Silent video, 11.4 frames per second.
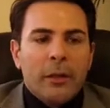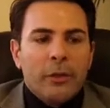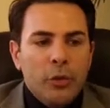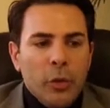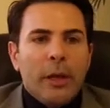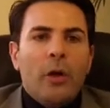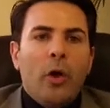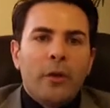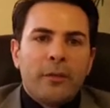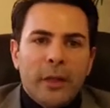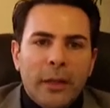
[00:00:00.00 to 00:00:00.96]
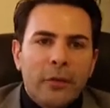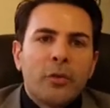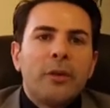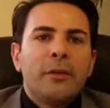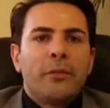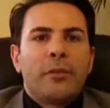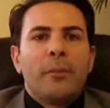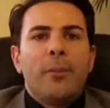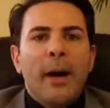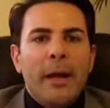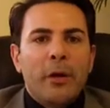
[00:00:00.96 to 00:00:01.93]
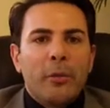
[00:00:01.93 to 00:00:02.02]
you can wholesale it to a different
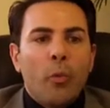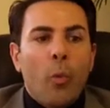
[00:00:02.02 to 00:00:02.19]
buyer.